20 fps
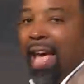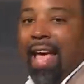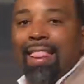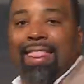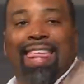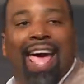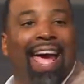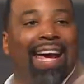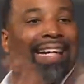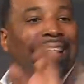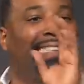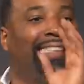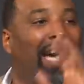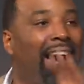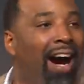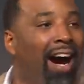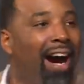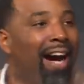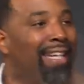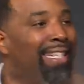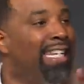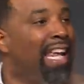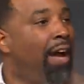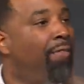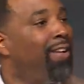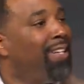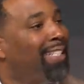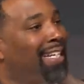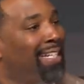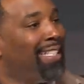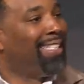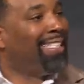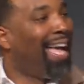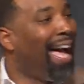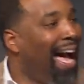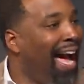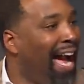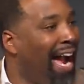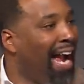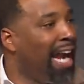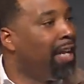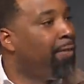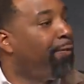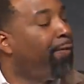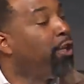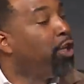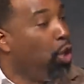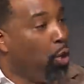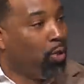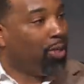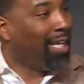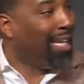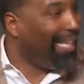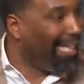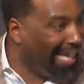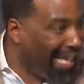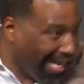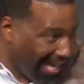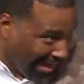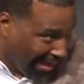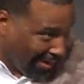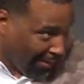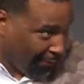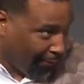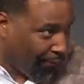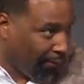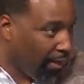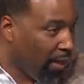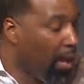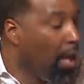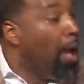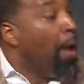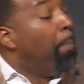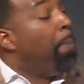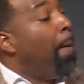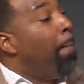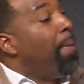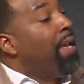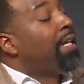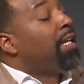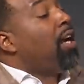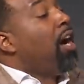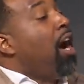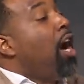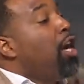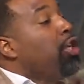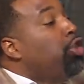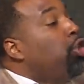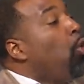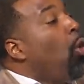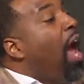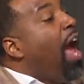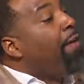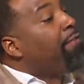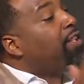that God never designed for you to live. But because you have